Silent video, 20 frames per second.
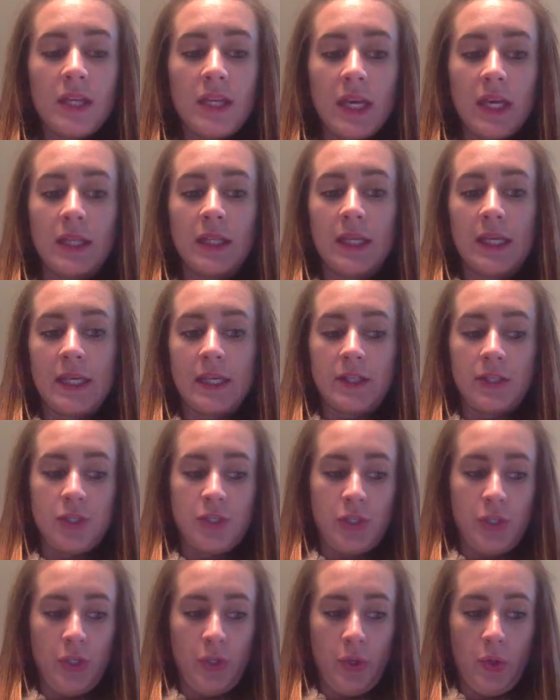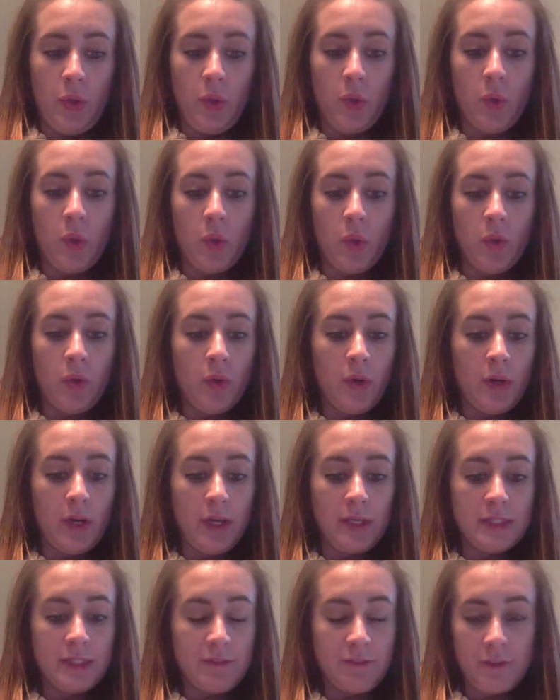can lead to
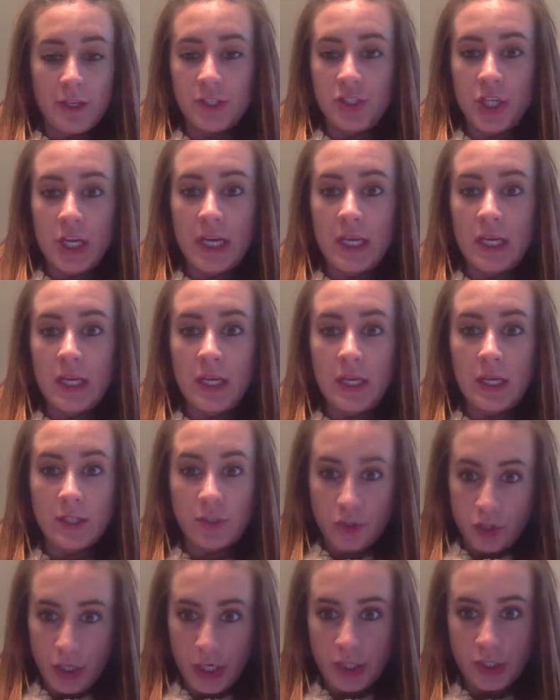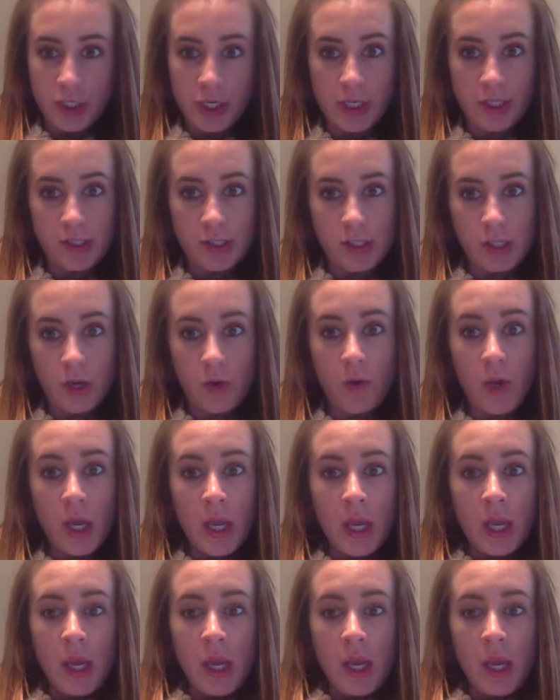differentiated instruction. So,